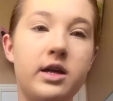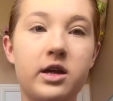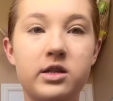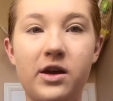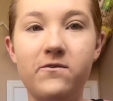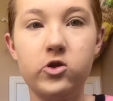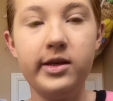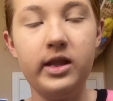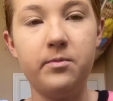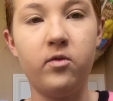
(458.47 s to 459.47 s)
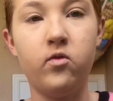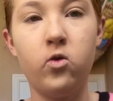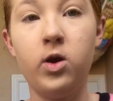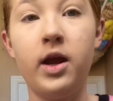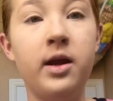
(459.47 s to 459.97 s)
because I've tried that
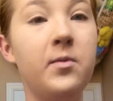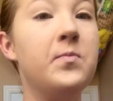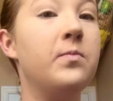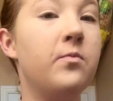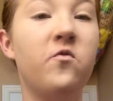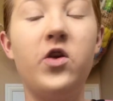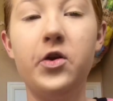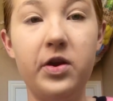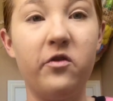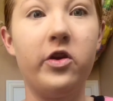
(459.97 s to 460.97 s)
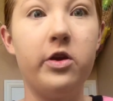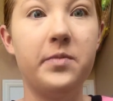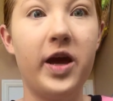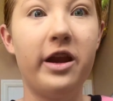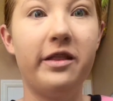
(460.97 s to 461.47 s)
before and I'm very, very
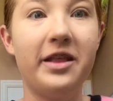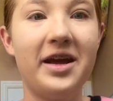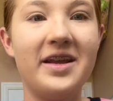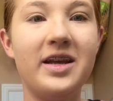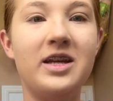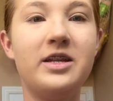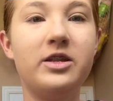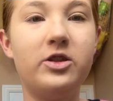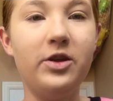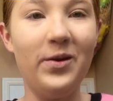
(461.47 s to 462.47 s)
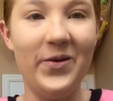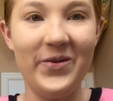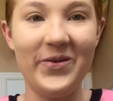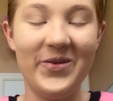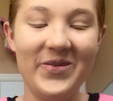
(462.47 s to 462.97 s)
bad at that.
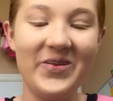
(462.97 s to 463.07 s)
So